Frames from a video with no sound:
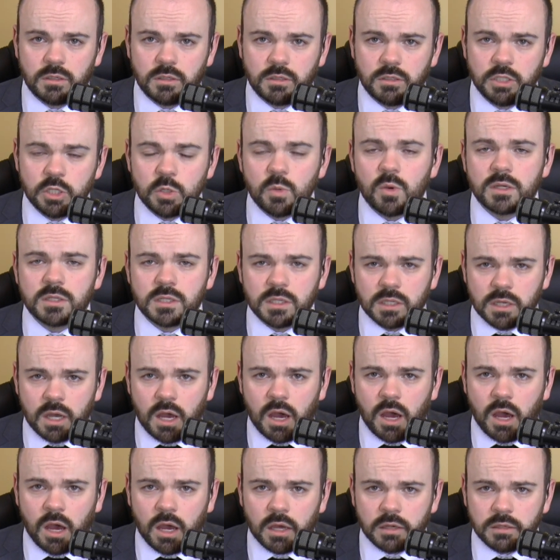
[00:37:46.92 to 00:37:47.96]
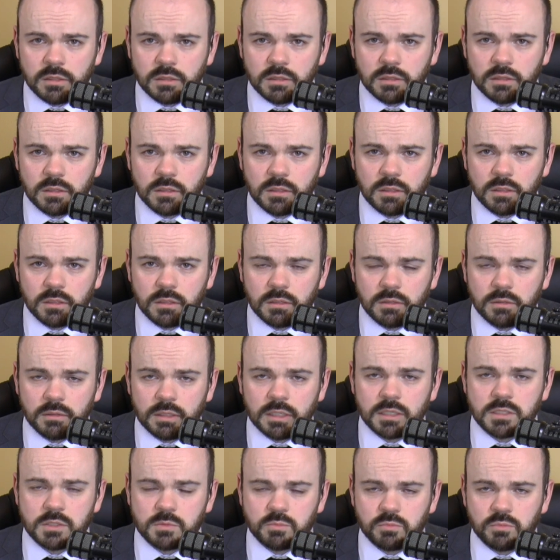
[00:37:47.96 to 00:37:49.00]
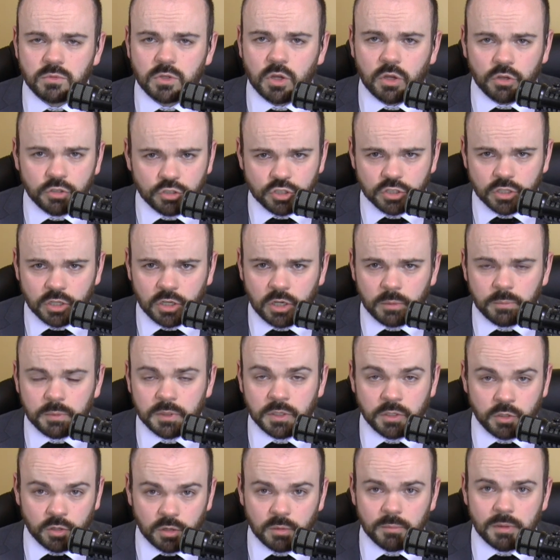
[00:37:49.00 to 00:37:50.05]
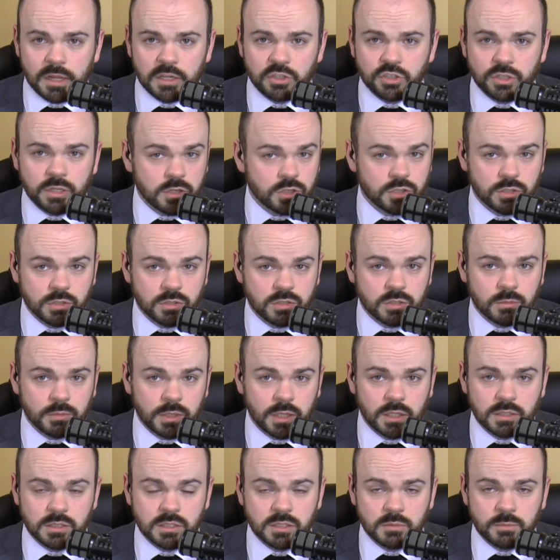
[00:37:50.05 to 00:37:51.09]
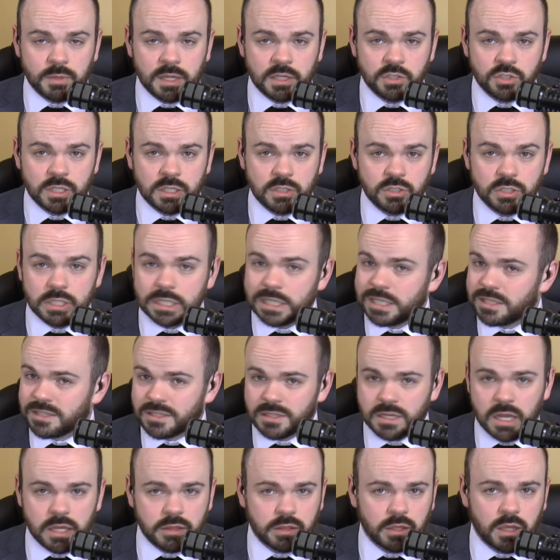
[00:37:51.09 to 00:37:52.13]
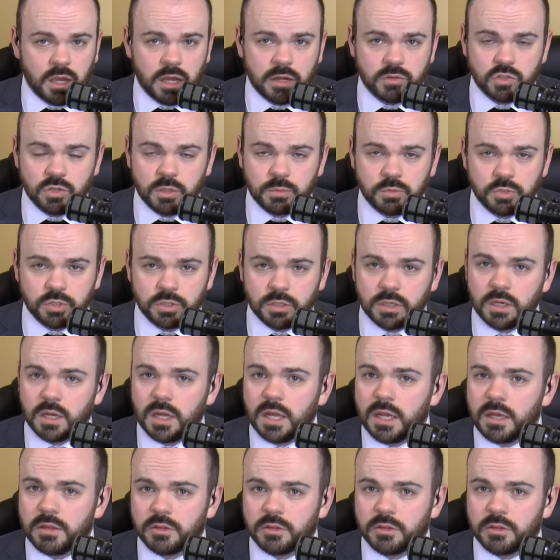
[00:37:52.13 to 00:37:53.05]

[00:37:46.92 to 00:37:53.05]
You want a God that is conjured up in your imagination or somebody else's imagination. It is not the God of Scripture.